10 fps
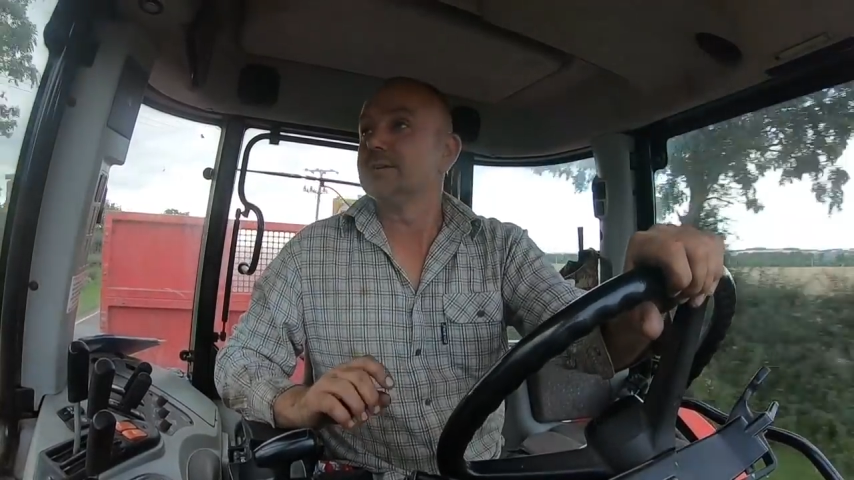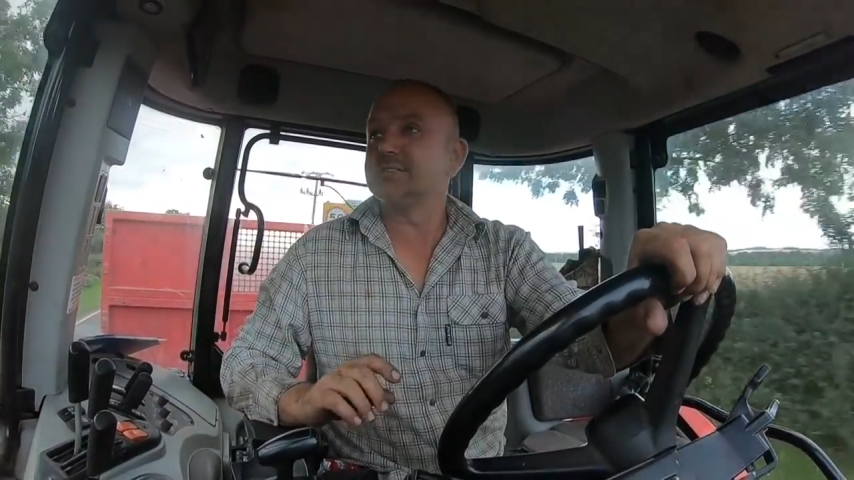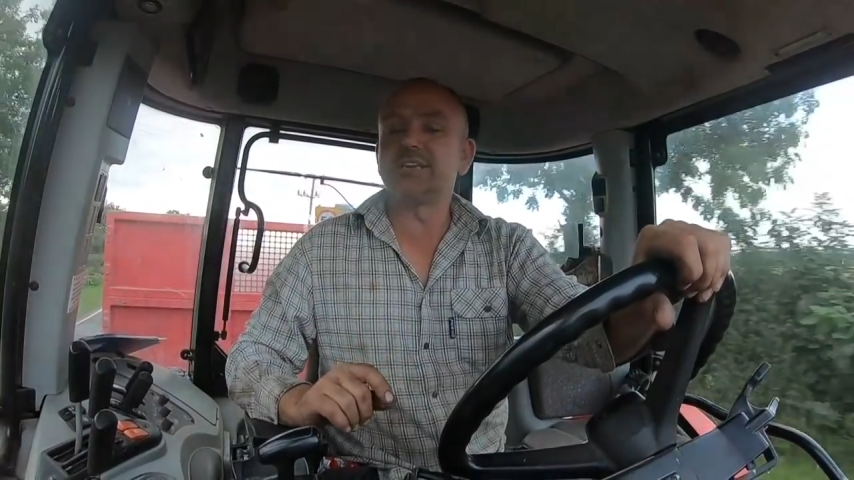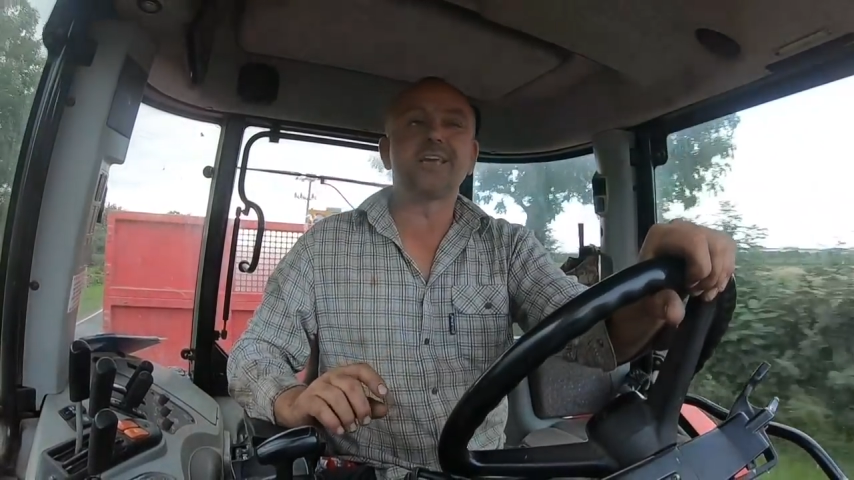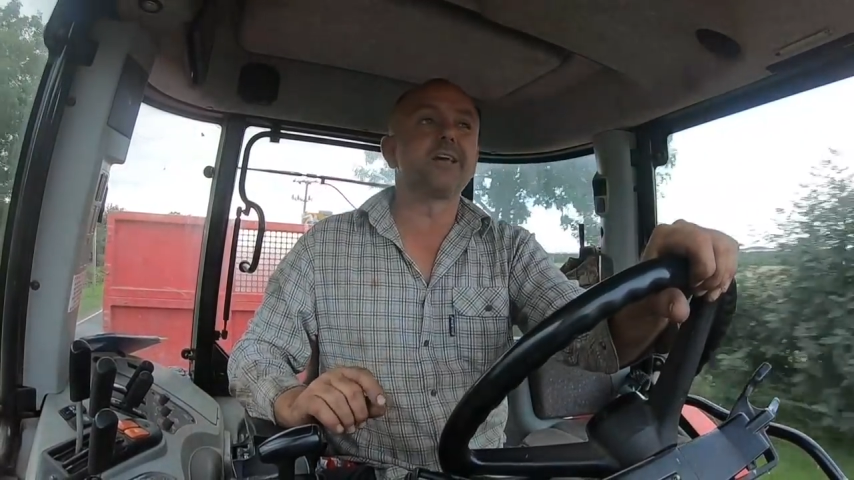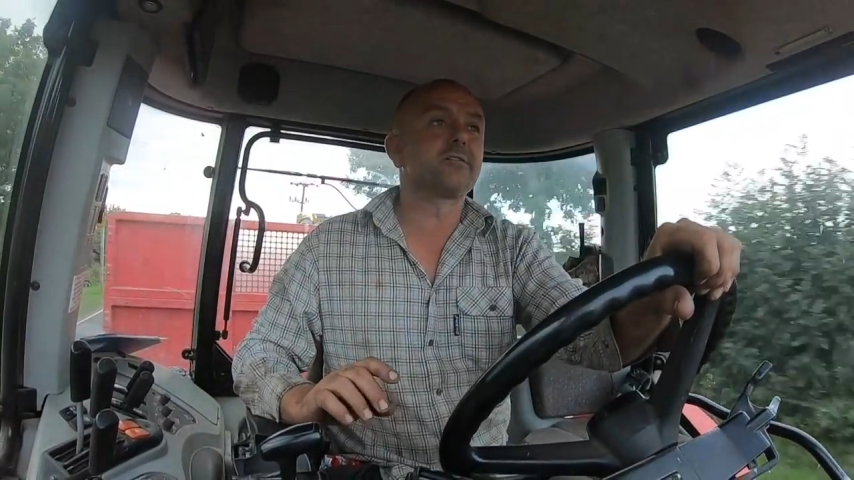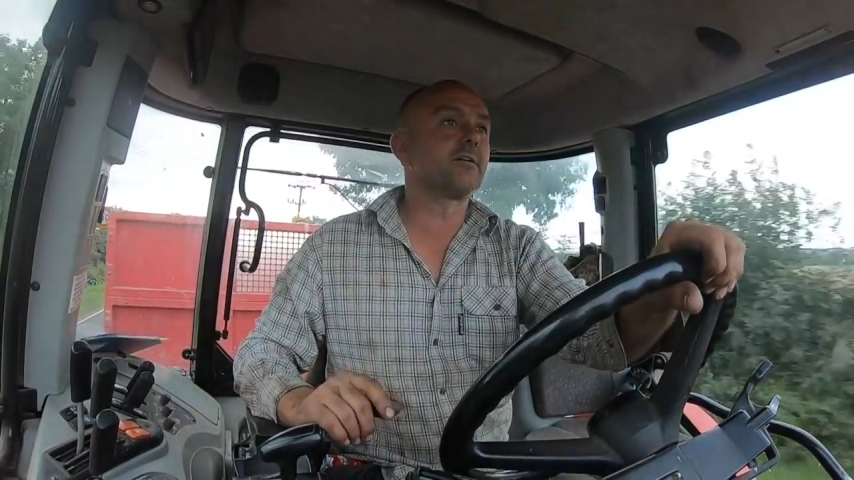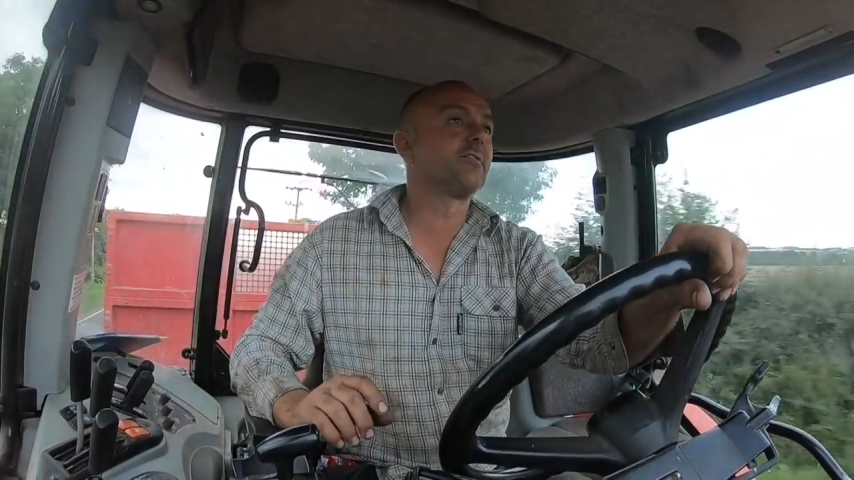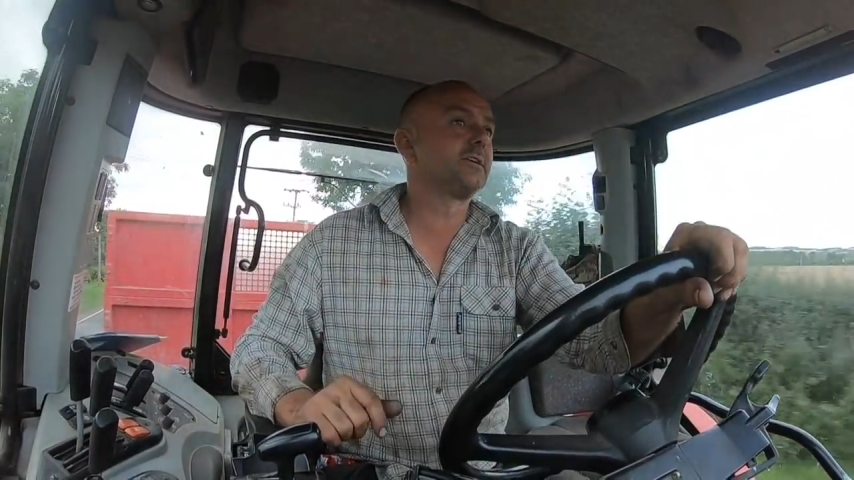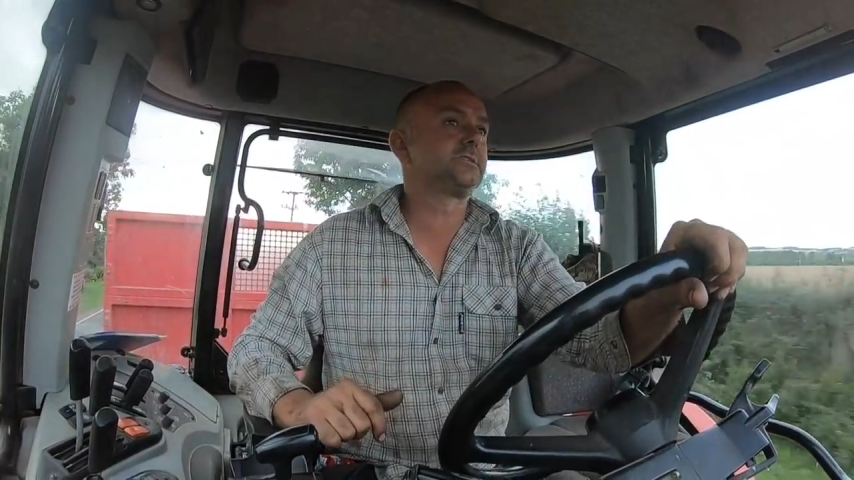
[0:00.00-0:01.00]
sticky
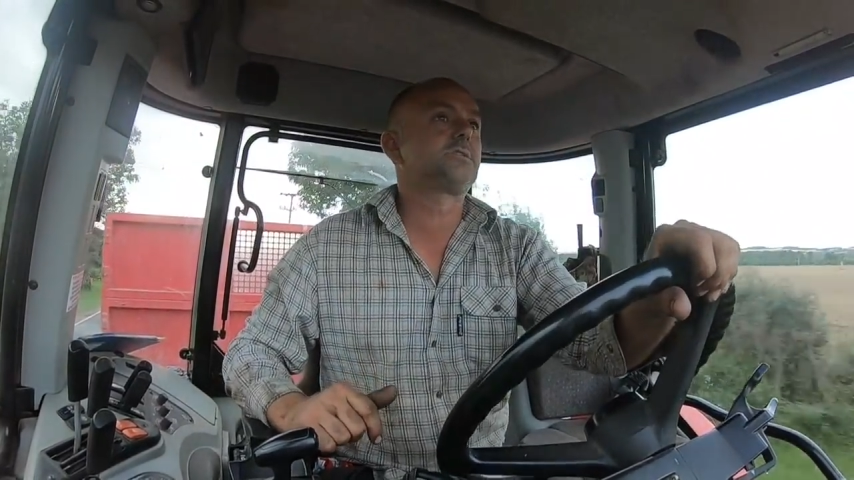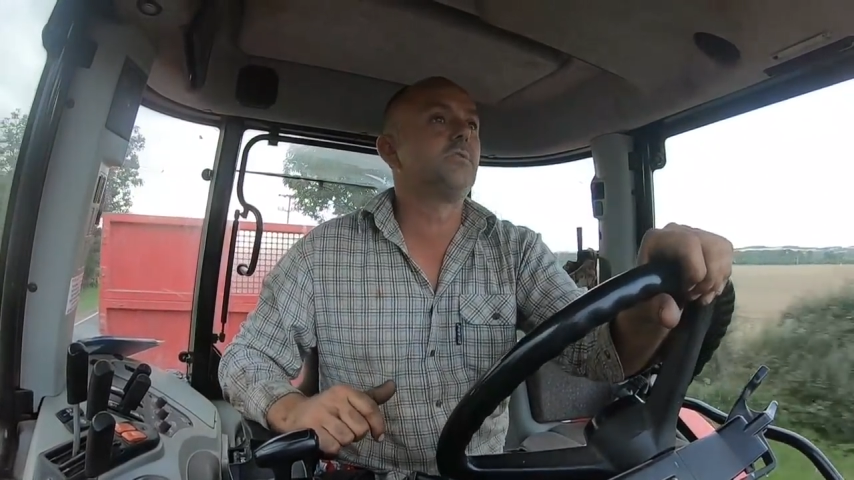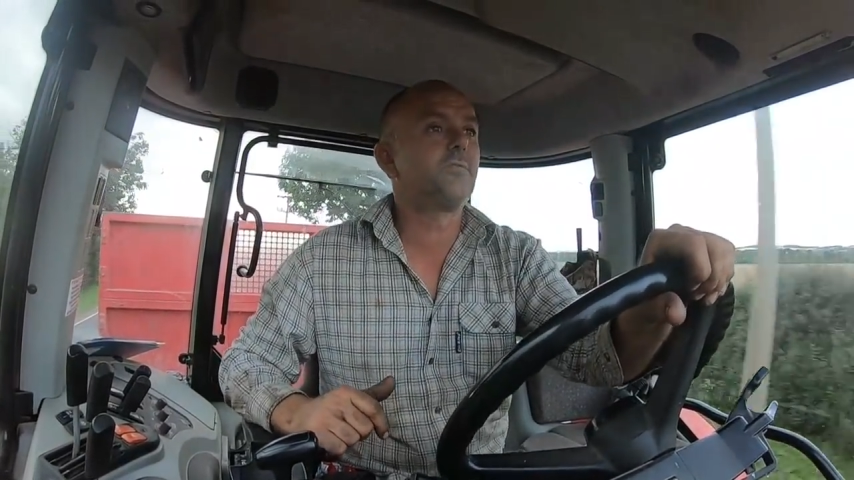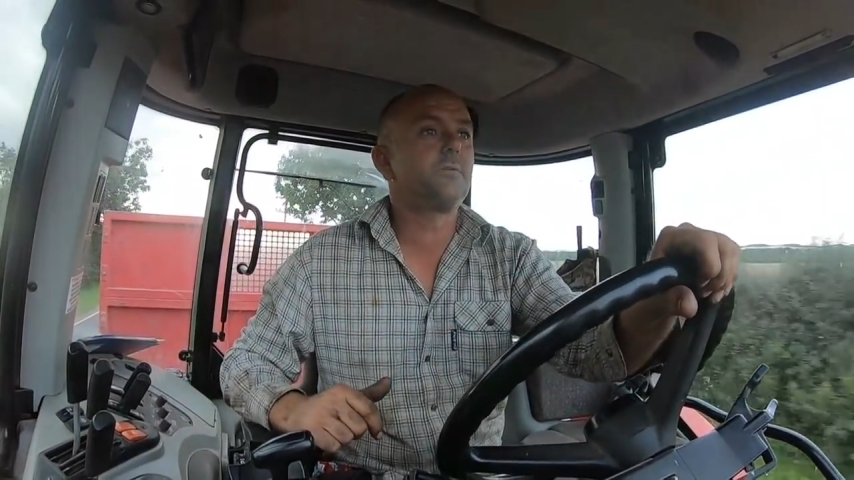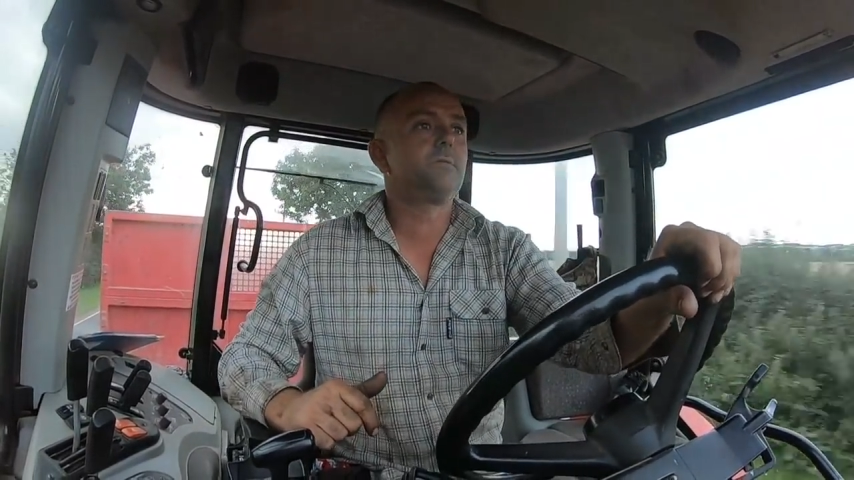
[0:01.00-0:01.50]
gravelly stuff